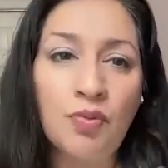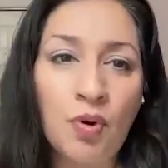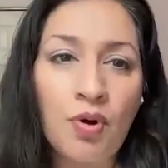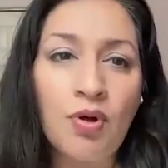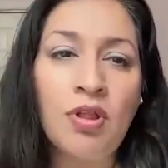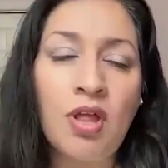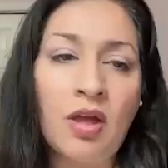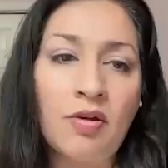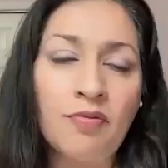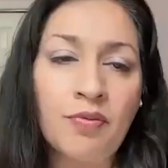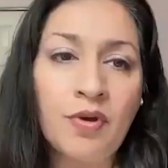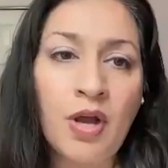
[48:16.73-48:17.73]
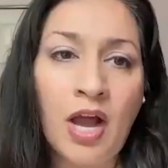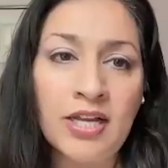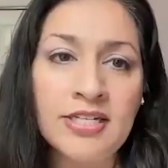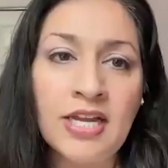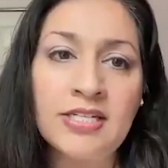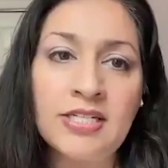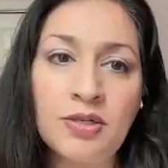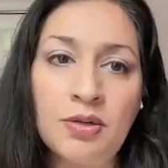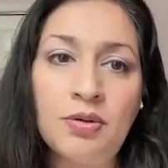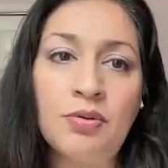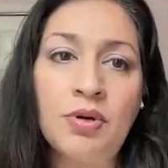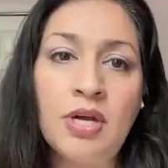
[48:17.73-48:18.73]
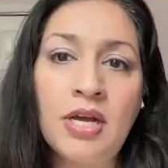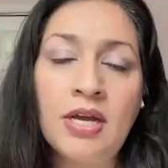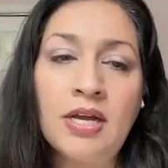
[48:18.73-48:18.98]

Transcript: role of content to